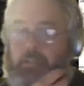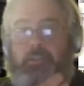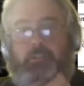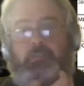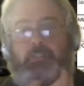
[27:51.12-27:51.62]

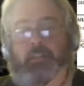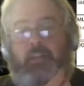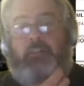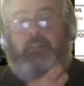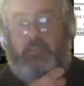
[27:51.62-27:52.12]
you'll see
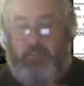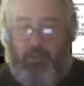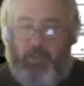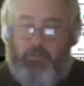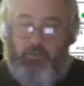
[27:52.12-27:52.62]
that. And
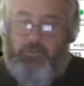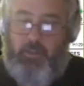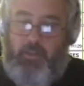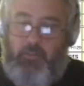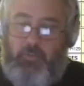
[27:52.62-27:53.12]
you also,
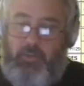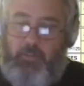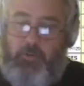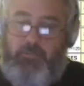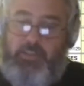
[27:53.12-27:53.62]
with the Pro
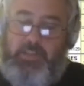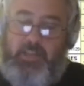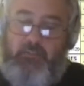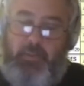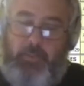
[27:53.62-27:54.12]
feature, have
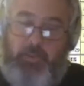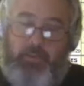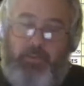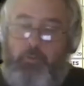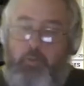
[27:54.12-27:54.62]
the ability
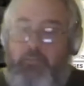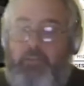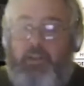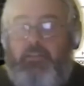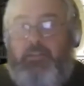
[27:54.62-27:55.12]
to overlay
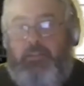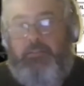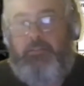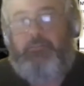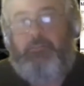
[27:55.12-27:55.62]

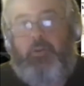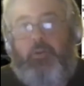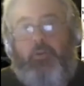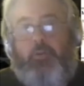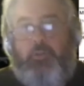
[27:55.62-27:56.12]
these
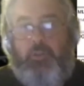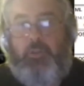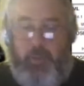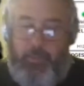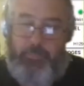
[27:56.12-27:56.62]
on the
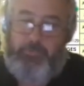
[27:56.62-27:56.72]
map.